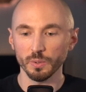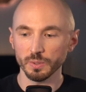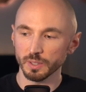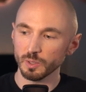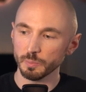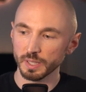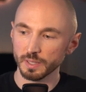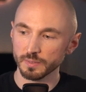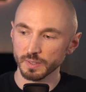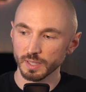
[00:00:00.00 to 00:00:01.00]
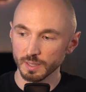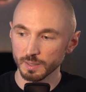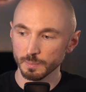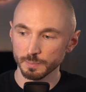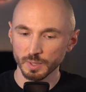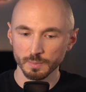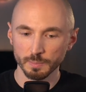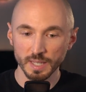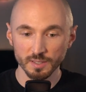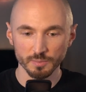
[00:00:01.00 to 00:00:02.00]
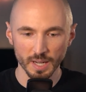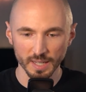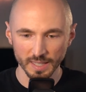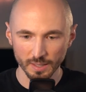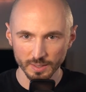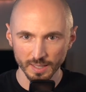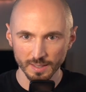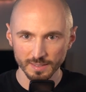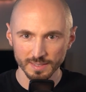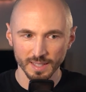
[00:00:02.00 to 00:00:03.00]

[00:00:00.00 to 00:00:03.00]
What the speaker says: a little bit of peace of mind out there.